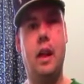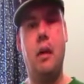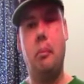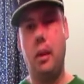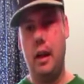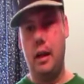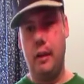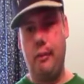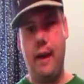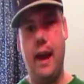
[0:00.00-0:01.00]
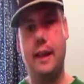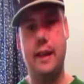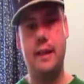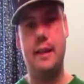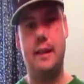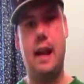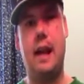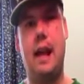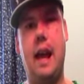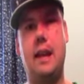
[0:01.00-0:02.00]
but the fact is that
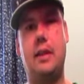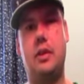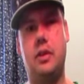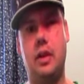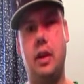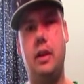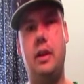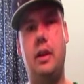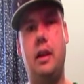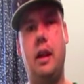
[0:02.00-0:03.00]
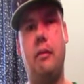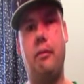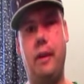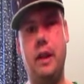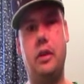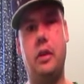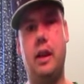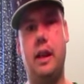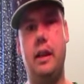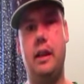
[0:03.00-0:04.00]
it has a certain feature in
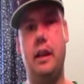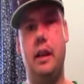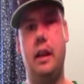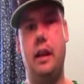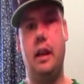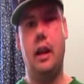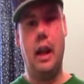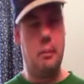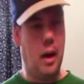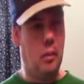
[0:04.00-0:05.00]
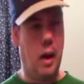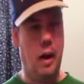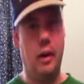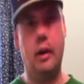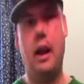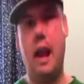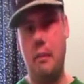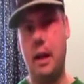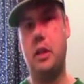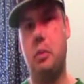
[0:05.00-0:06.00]
it, like my router and
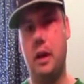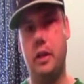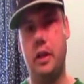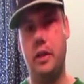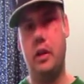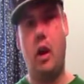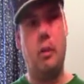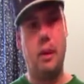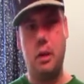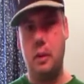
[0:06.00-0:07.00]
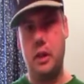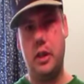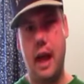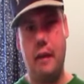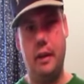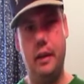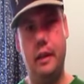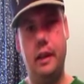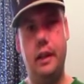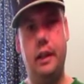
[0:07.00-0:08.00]
my switches. All my switches have it.
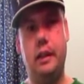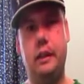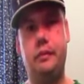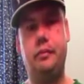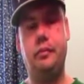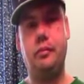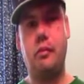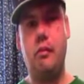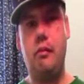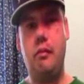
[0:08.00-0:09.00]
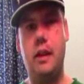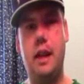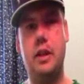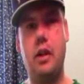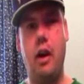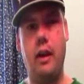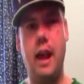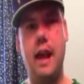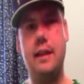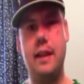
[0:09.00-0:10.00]
It's called
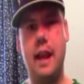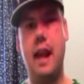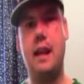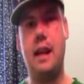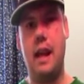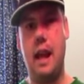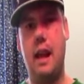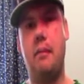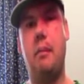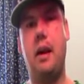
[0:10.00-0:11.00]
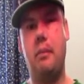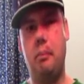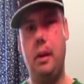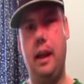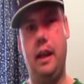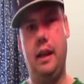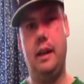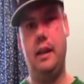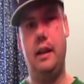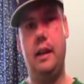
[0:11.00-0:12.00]
SNMP.
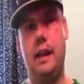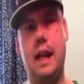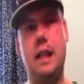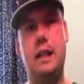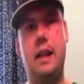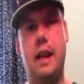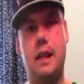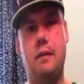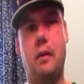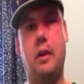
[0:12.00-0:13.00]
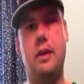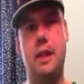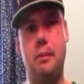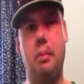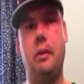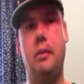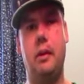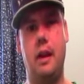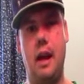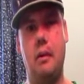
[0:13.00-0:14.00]
That stands for Simple
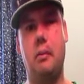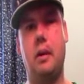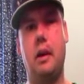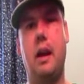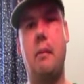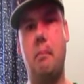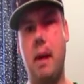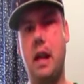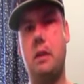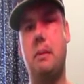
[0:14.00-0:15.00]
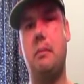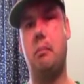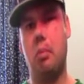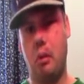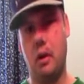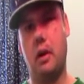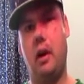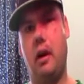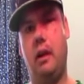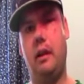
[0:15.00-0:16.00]
Network Management
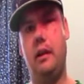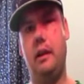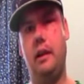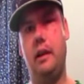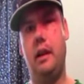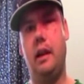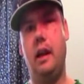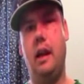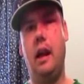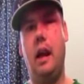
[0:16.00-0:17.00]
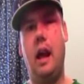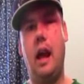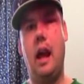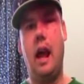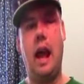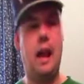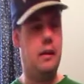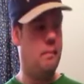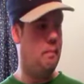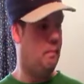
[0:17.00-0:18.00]
Protocol.
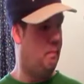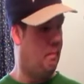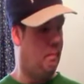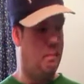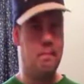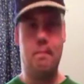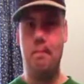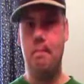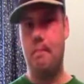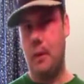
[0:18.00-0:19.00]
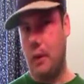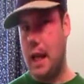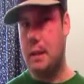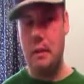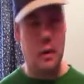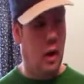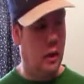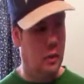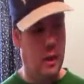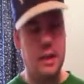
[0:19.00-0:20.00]
And don't ask me what all
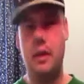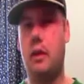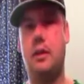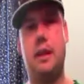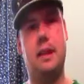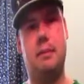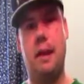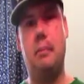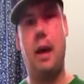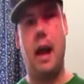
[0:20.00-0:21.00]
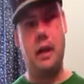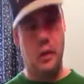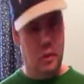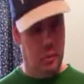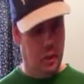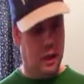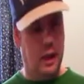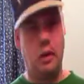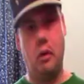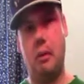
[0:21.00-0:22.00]
the rest of those things mean, but I know what
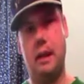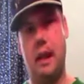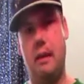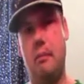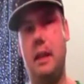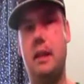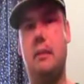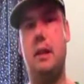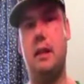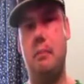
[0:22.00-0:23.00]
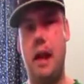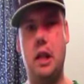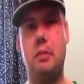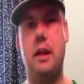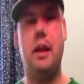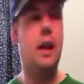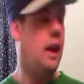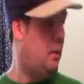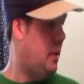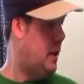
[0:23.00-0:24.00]
the M means. It means management.
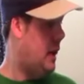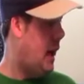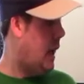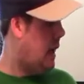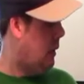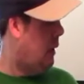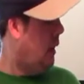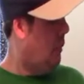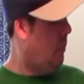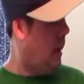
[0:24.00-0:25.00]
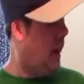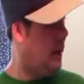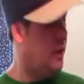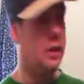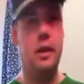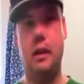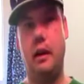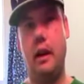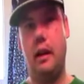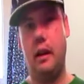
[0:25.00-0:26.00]
It means that I can
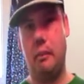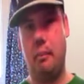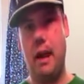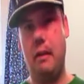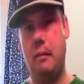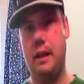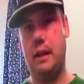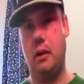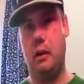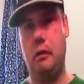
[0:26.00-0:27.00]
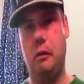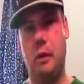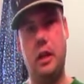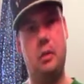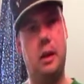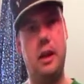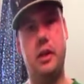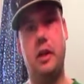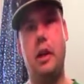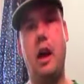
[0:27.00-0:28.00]
monitor the bandwidth that's going through my
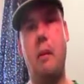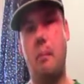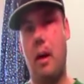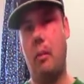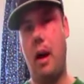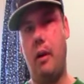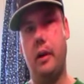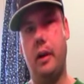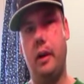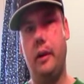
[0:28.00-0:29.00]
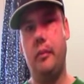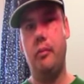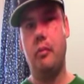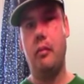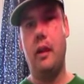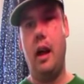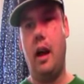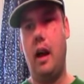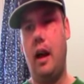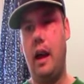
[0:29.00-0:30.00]
switch, my router,
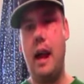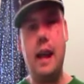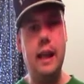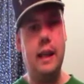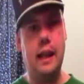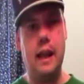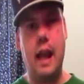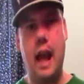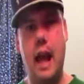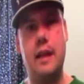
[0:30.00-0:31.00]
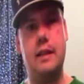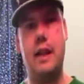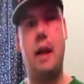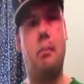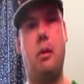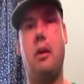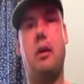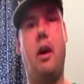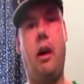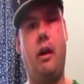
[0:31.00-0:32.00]
anything that has that
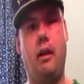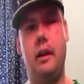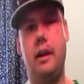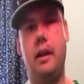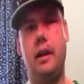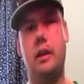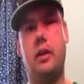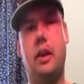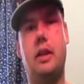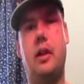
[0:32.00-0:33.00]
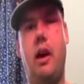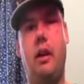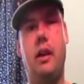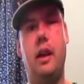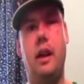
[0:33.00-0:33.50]
protocol. So it's called